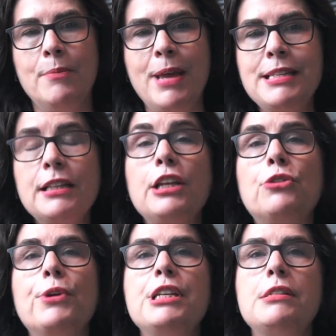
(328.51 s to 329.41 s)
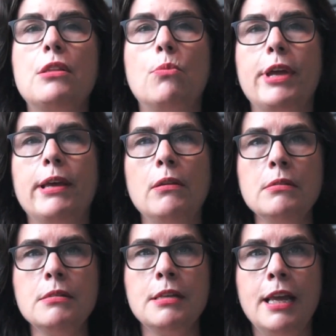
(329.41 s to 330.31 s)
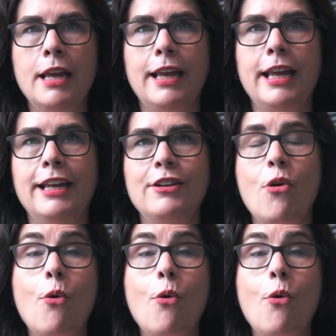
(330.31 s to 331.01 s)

basically grease the wheels in